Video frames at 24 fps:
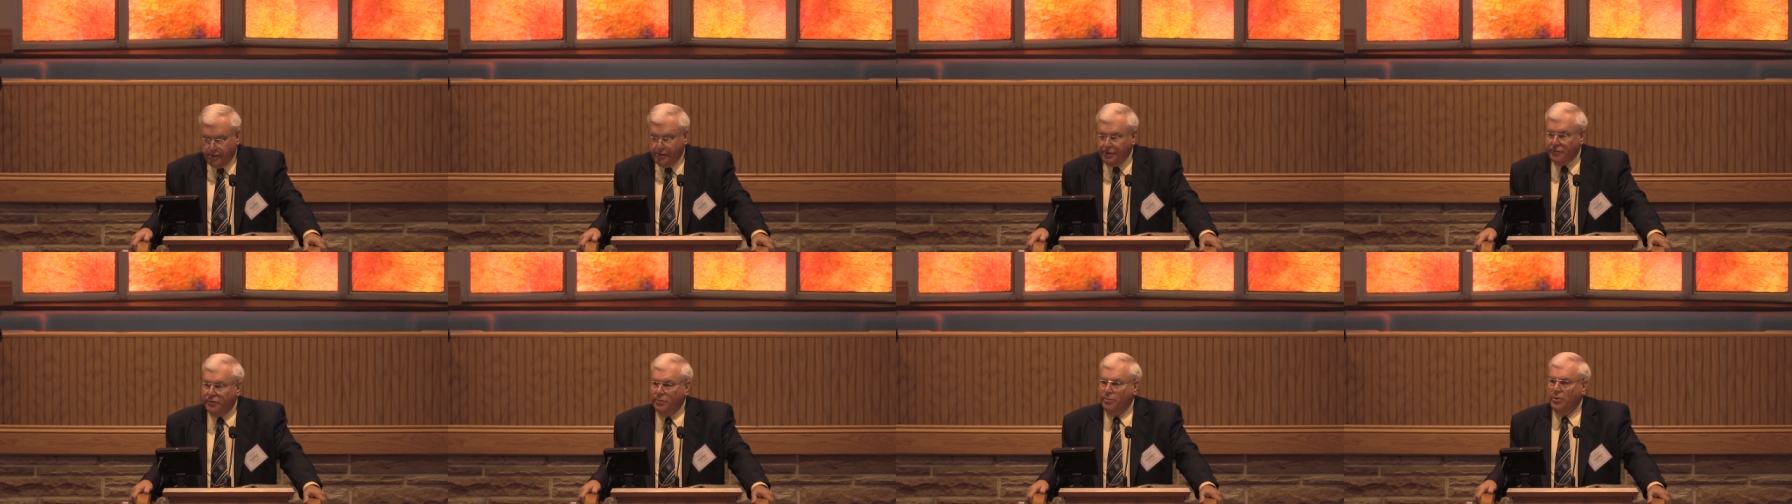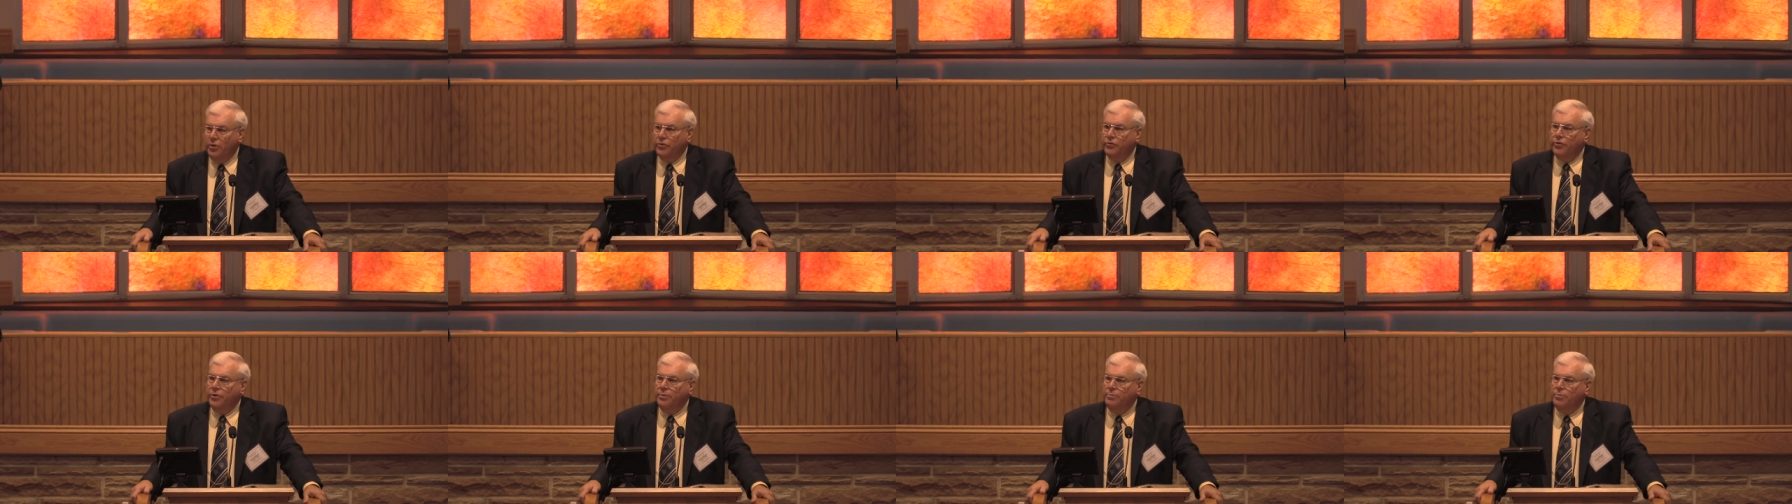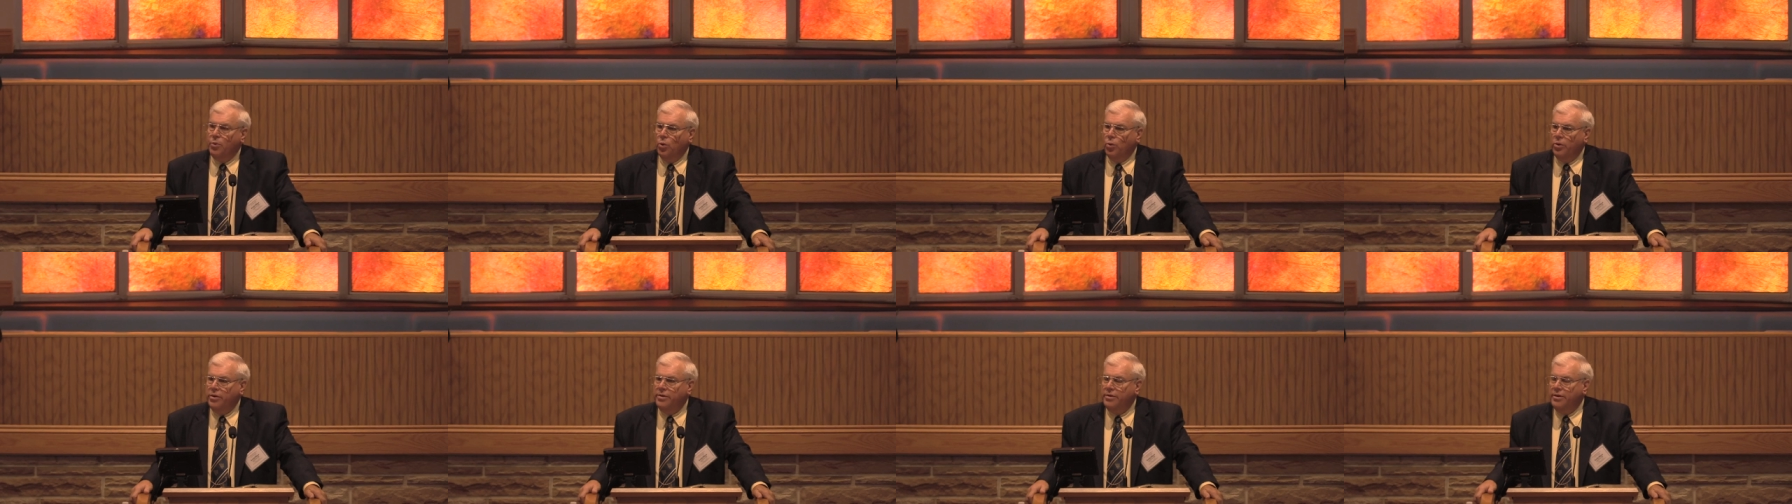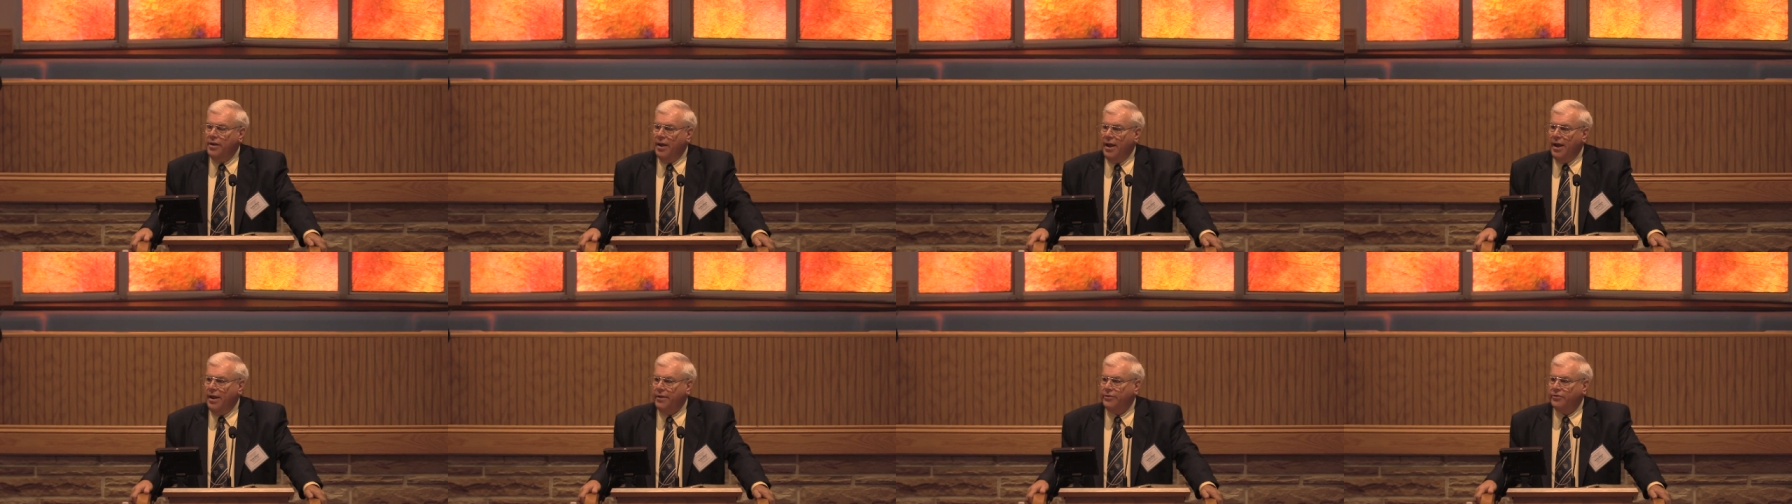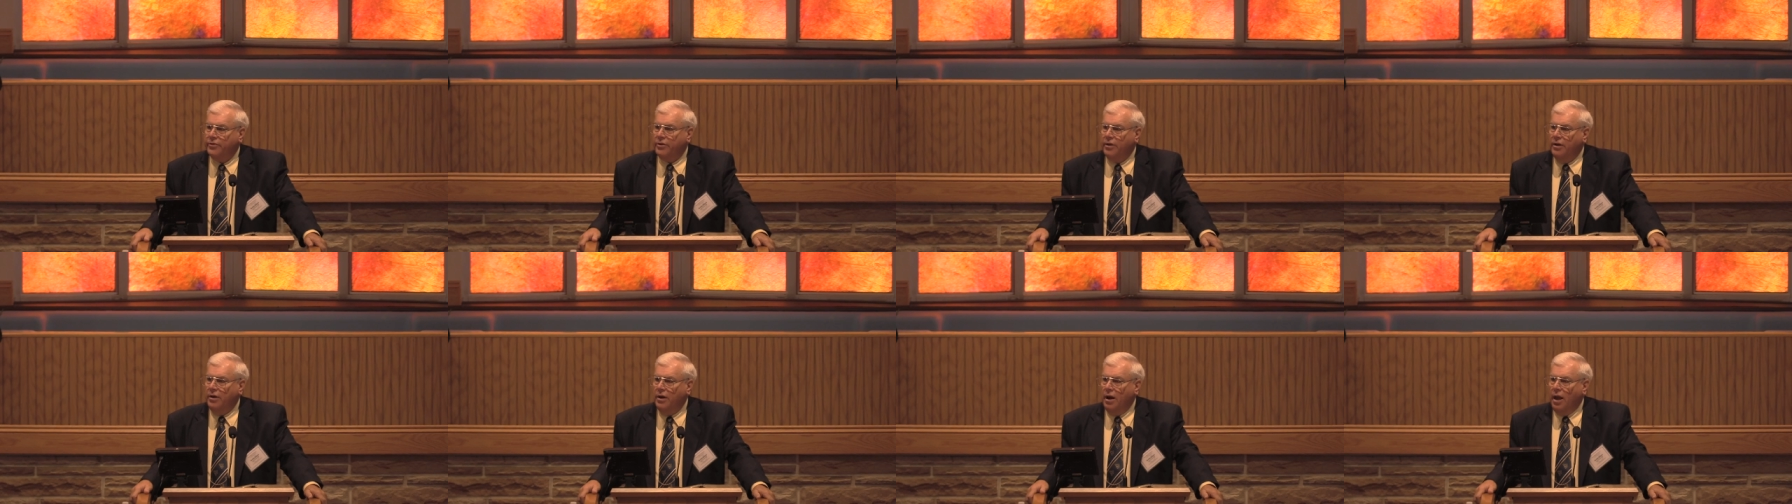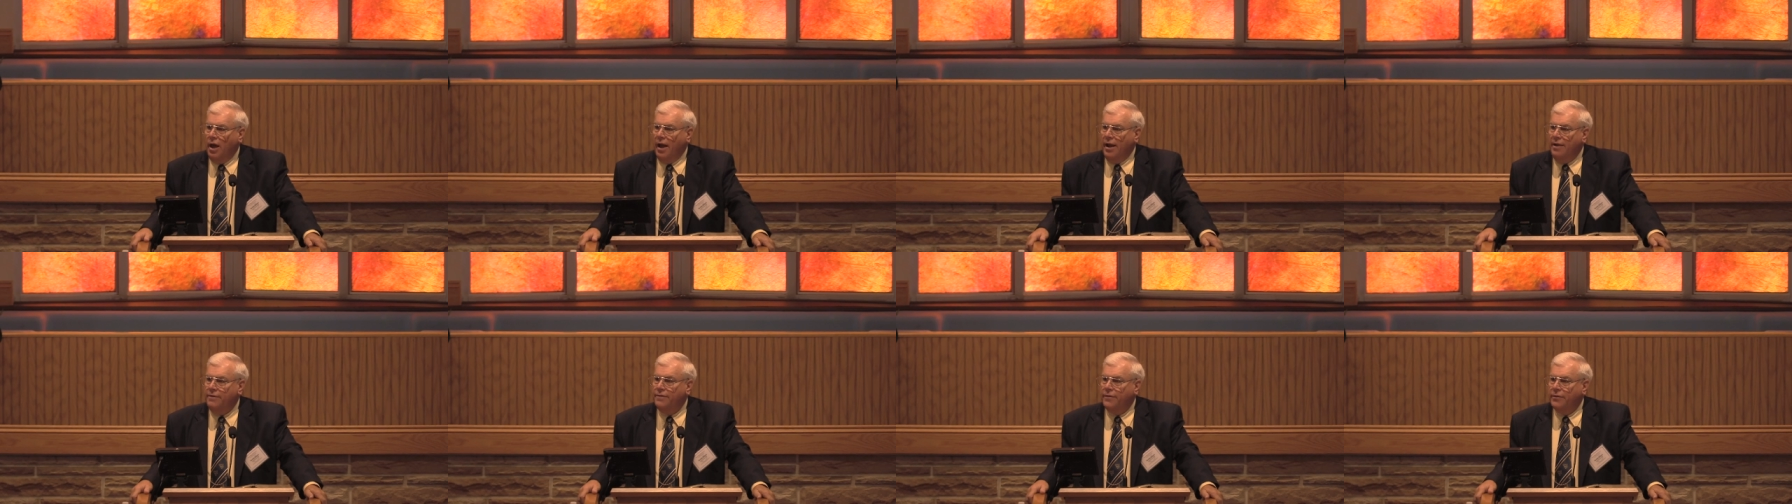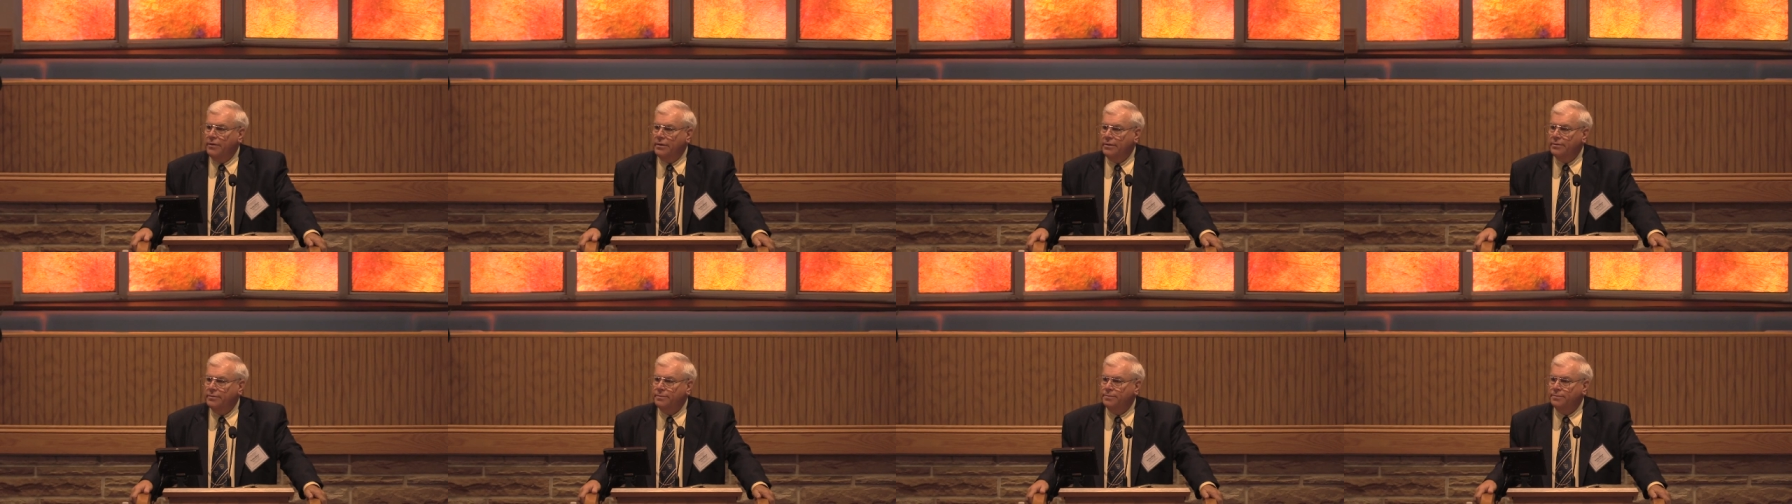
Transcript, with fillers: is the most important task in life.